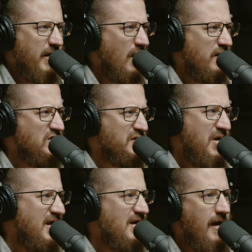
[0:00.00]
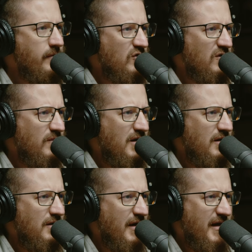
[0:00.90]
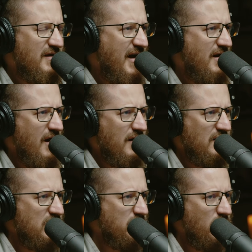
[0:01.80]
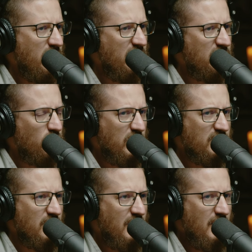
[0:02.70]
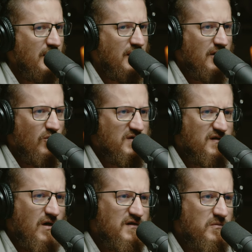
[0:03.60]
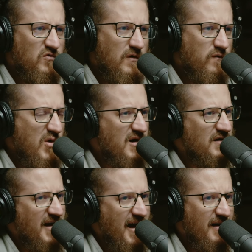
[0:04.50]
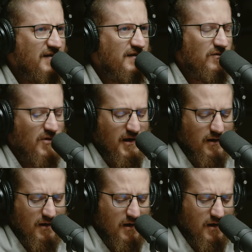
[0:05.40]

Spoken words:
are you just playing games with me? Like, did I not hear your voice? Was this all some sort of weird test, right?